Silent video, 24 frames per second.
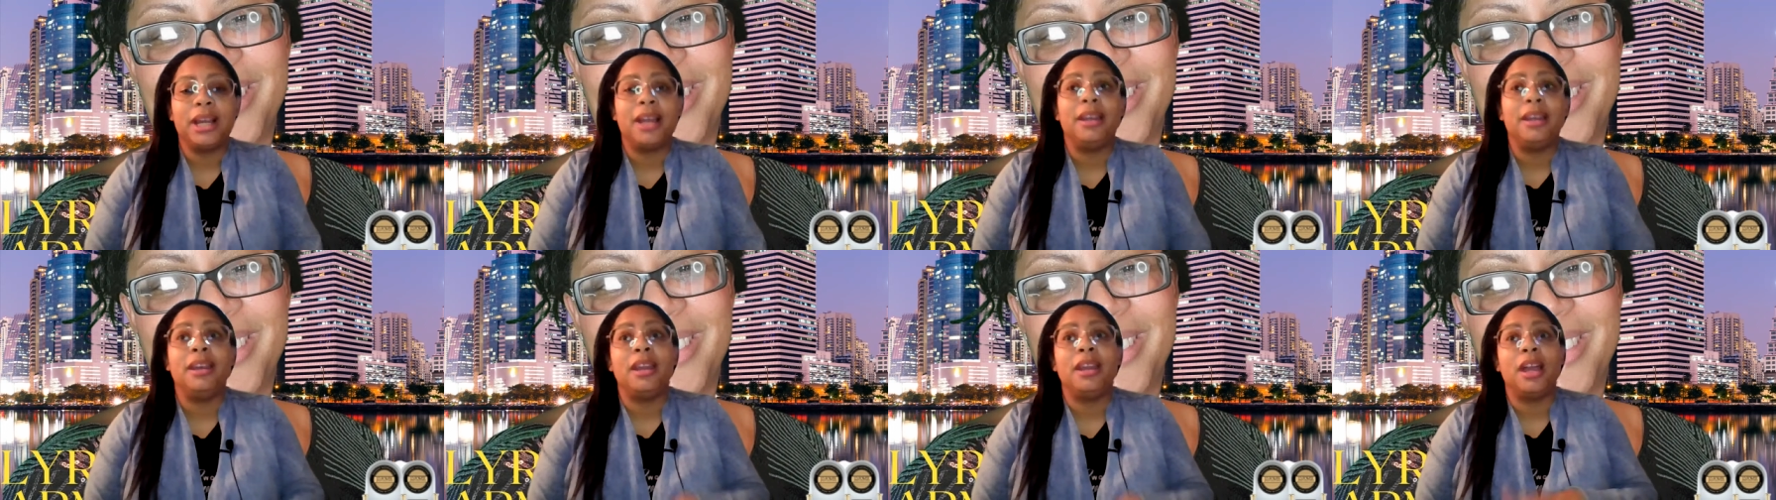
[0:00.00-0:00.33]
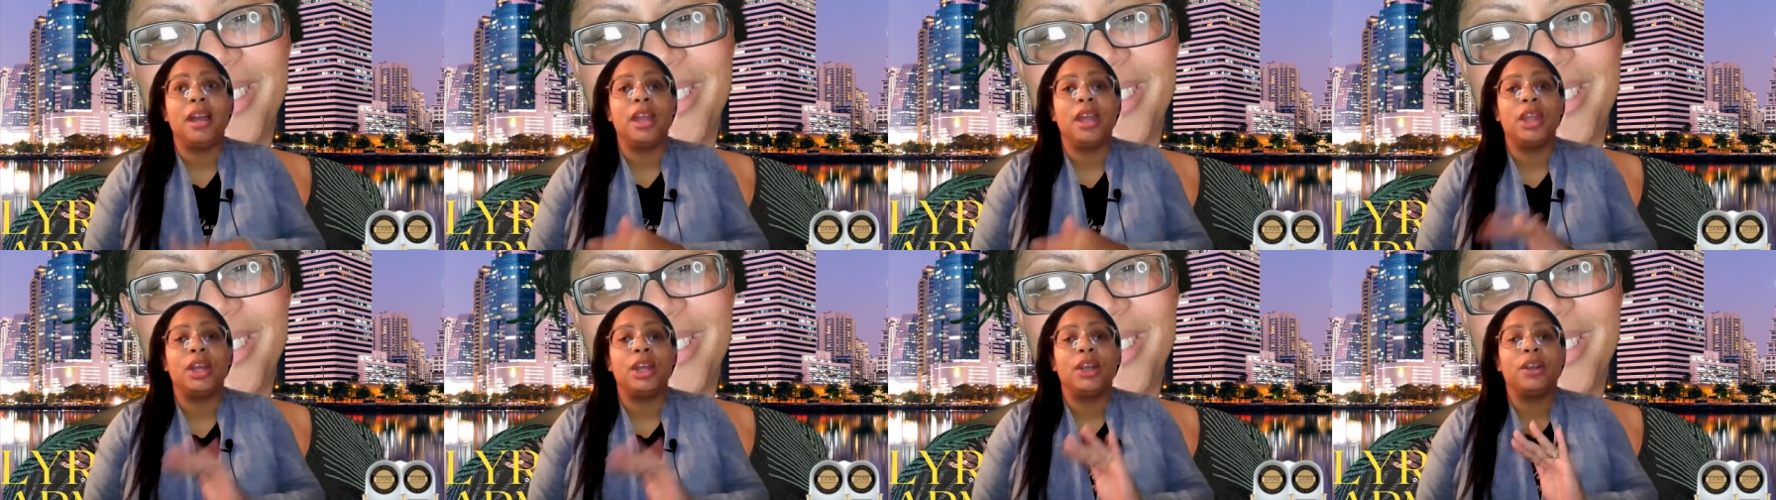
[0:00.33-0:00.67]

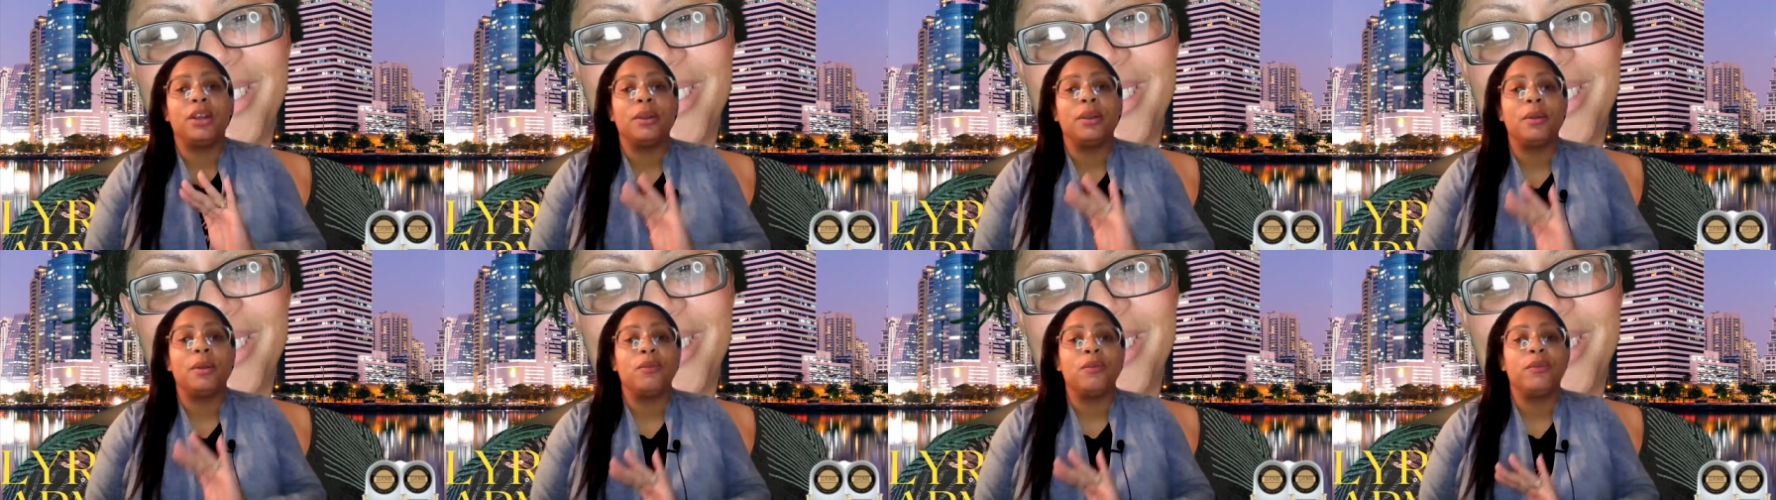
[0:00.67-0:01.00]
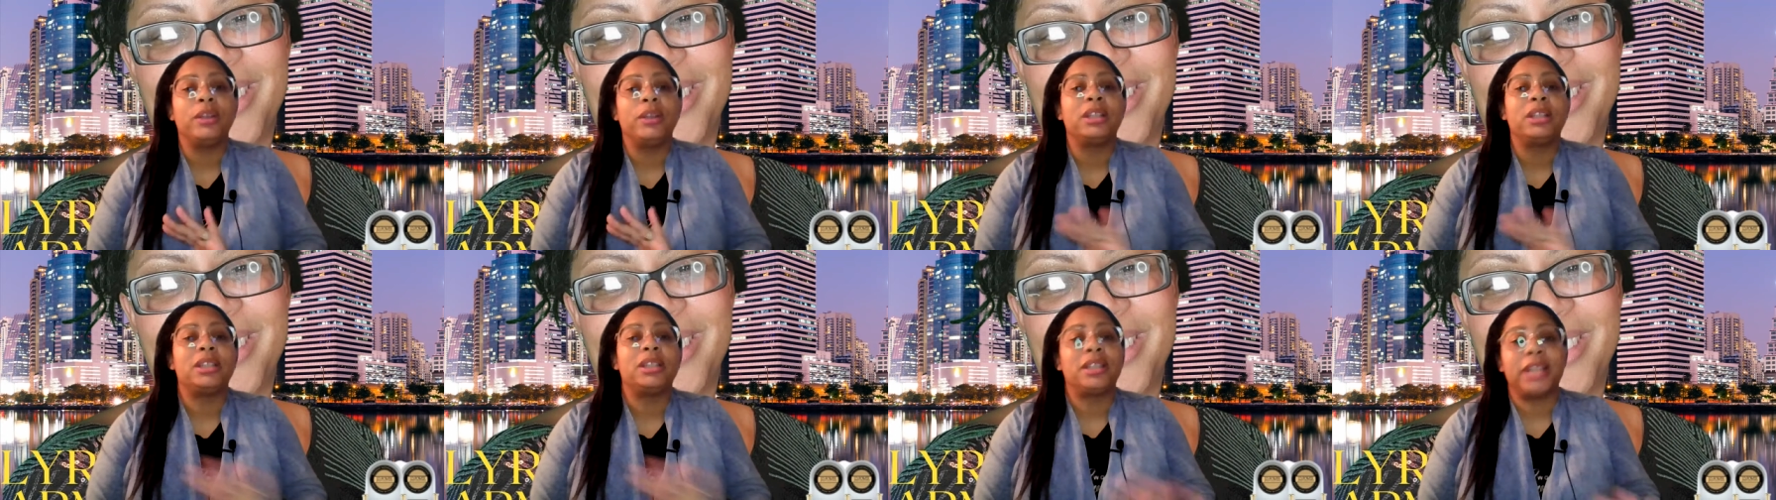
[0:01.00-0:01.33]
another
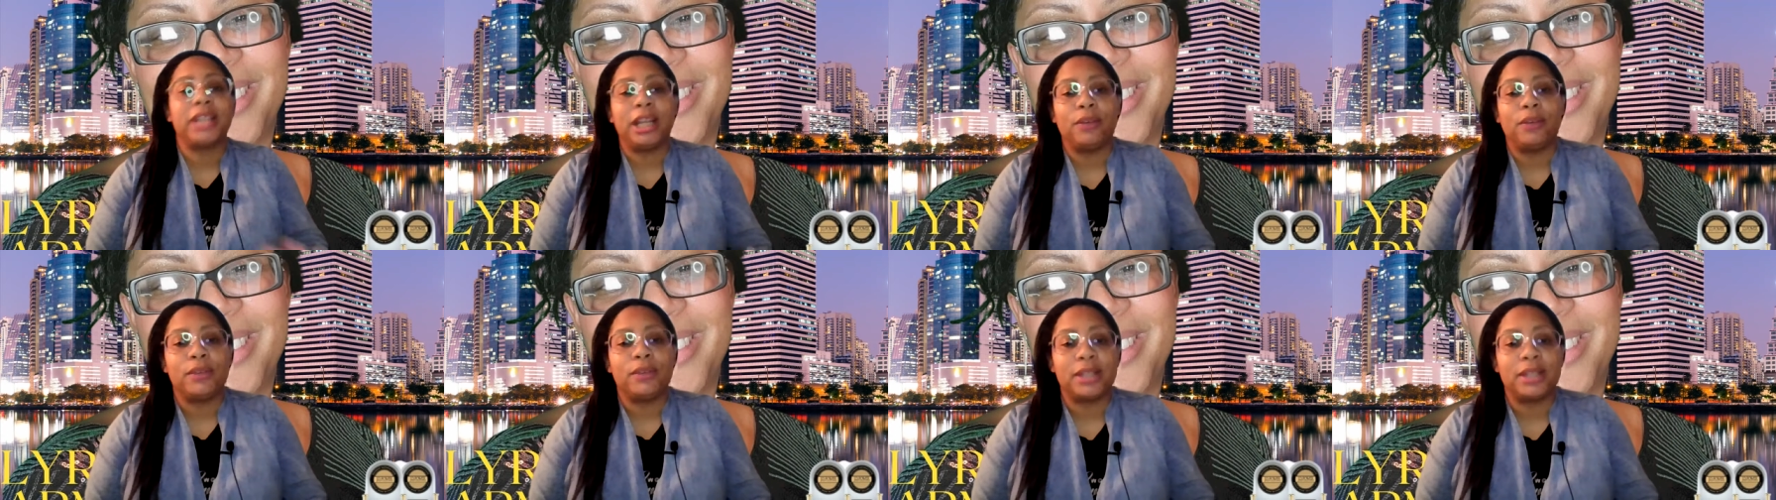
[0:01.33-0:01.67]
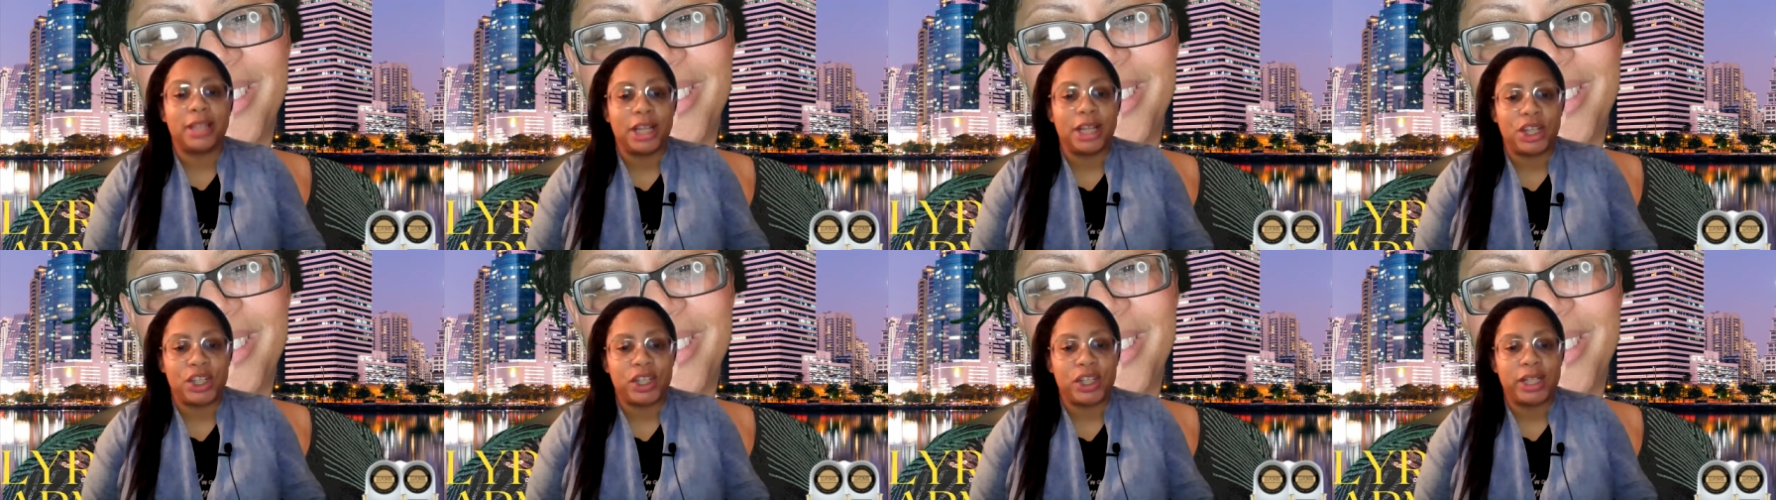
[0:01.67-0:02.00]
real estate
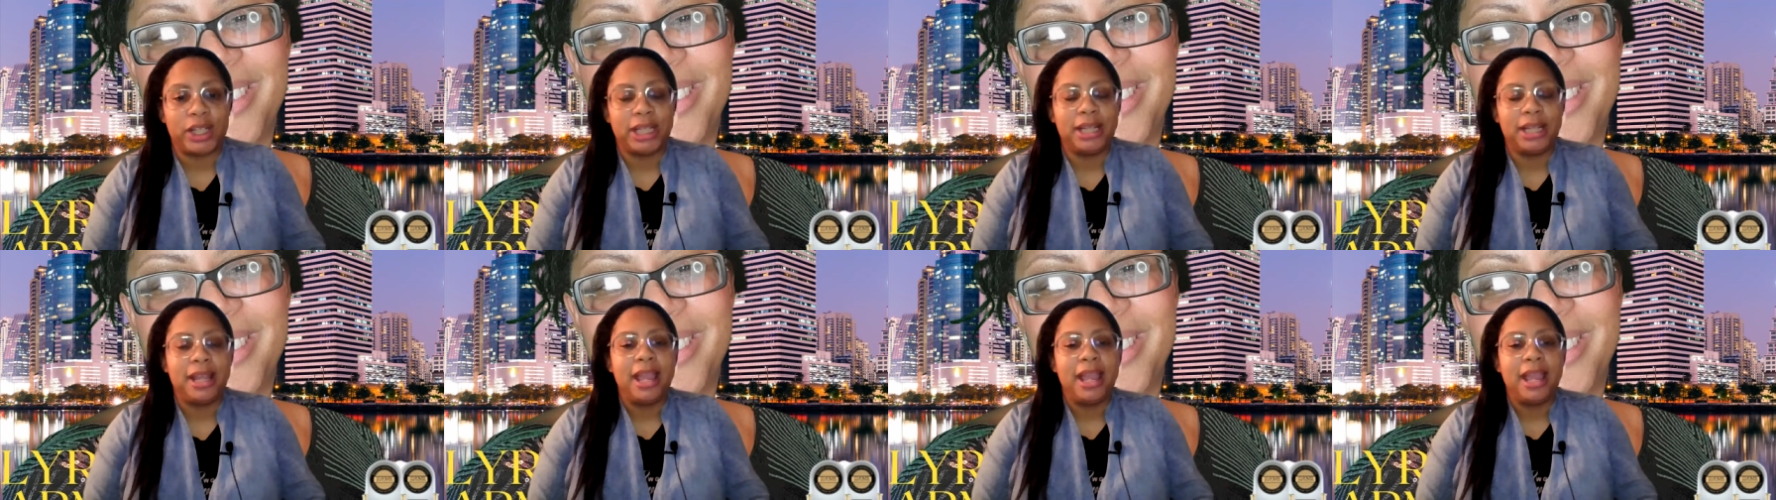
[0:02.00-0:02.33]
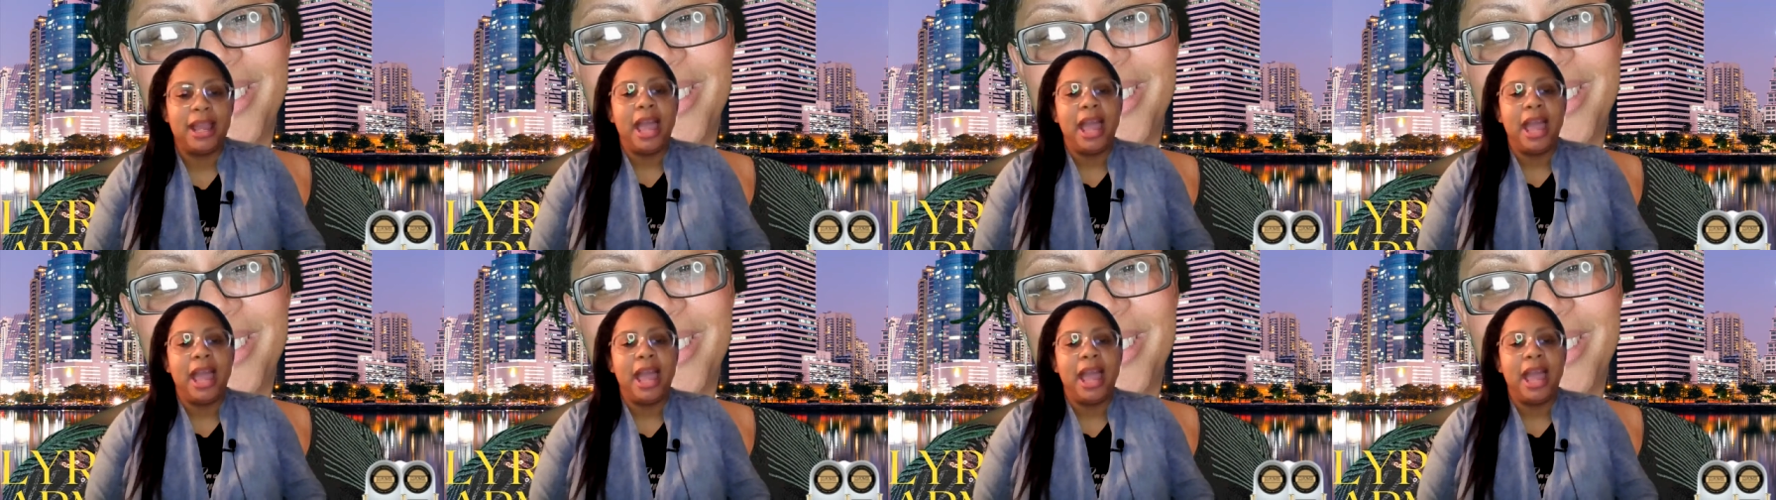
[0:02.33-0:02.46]
recession,